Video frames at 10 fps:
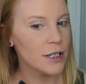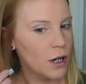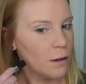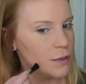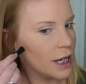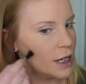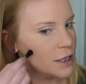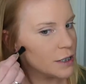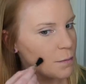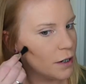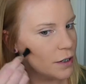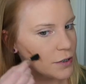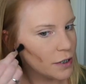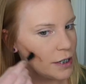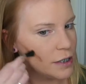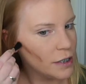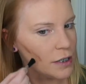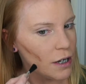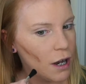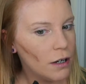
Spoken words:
So I'm taking this bronzer in it.